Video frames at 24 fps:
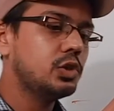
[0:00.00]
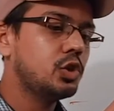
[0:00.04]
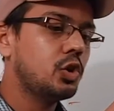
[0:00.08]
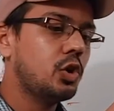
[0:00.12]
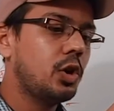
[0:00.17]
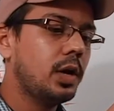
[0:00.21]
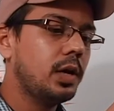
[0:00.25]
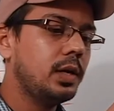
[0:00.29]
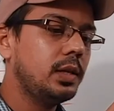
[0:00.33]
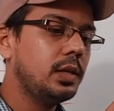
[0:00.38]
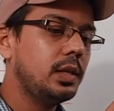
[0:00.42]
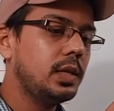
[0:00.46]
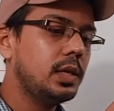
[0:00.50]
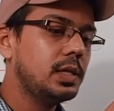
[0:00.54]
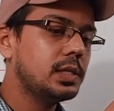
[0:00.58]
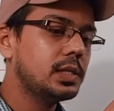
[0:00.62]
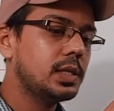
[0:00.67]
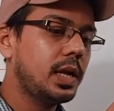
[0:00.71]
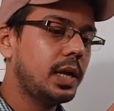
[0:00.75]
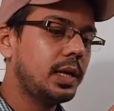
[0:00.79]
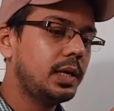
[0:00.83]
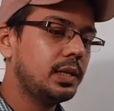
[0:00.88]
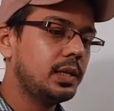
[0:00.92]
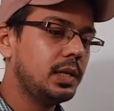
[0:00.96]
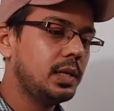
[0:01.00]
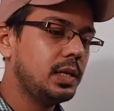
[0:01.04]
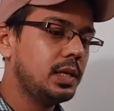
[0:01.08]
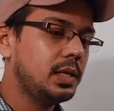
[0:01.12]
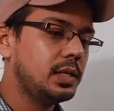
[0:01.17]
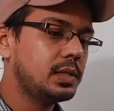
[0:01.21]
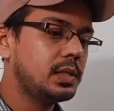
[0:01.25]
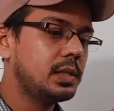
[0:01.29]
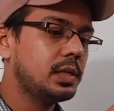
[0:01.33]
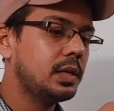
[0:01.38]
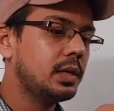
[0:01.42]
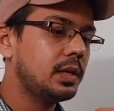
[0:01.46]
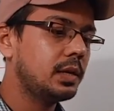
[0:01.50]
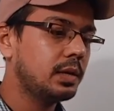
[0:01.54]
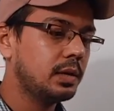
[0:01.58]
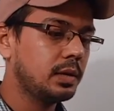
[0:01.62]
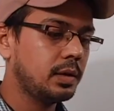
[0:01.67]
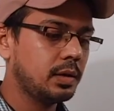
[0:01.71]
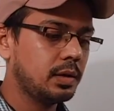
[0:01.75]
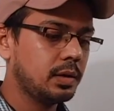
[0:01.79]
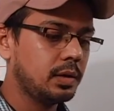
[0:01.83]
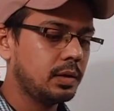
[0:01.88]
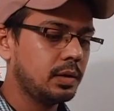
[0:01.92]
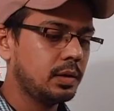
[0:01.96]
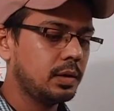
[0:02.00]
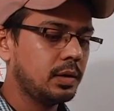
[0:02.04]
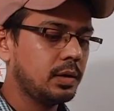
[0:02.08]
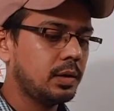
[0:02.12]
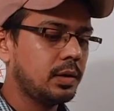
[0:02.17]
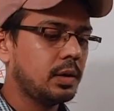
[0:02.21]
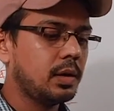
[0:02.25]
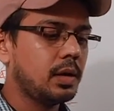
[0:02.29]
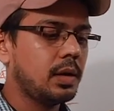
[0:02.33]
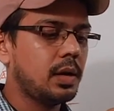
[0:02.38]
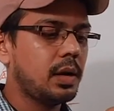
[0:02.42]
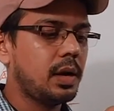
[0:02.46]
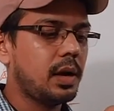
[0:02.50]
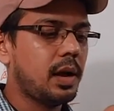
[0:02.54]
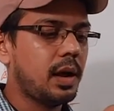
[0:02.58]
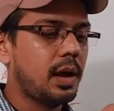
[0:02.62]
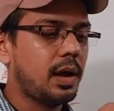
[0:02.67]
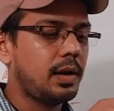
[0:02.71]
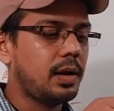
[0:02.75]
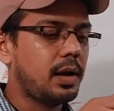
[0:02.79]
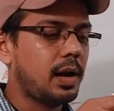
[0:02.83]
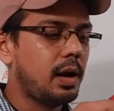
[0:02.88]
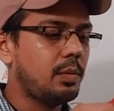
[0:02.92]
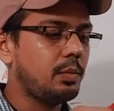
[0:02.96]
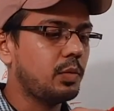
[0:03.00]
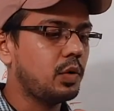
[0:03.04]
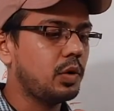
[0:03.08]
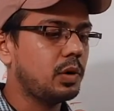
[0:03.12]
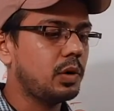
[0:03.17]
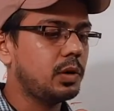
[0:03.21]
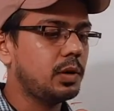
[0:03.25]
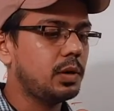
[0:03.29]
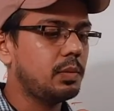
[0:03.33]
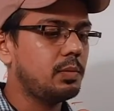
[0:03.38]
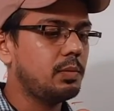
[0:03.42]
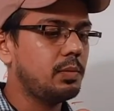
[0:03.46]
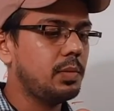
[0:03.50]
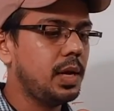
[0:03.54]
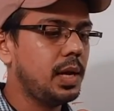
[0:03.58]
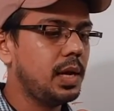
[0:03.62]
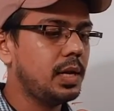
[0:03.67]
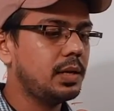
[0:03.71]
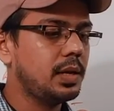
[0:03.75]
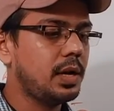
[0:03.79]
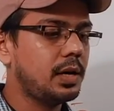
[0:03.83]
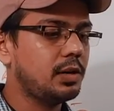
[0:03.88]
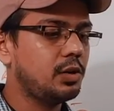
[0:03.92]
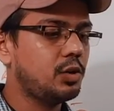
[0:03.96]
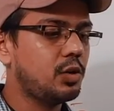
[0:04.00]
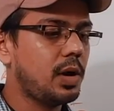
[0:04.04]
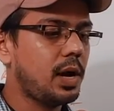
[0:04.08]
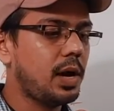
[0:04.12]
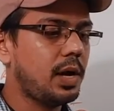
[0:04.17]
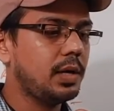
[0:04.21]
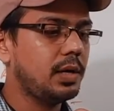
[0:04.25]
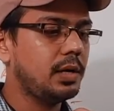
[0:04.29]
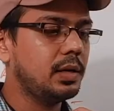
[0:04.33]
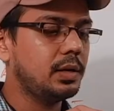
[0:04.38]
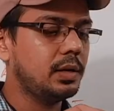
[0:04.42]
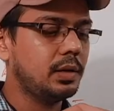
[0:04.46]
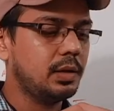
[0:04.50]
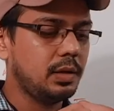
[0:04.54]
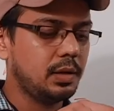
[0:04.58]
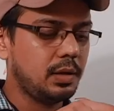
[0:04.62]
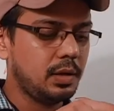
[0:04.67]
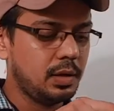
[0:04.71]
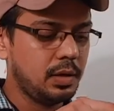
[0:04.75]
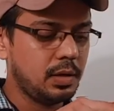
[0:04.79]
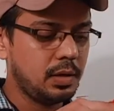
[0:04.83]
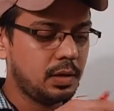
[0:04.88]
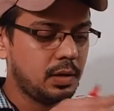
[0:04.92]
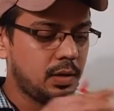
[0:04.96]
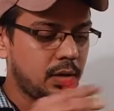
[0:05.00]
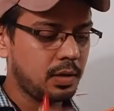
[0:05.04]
join these like these, and I'm going to make that triangle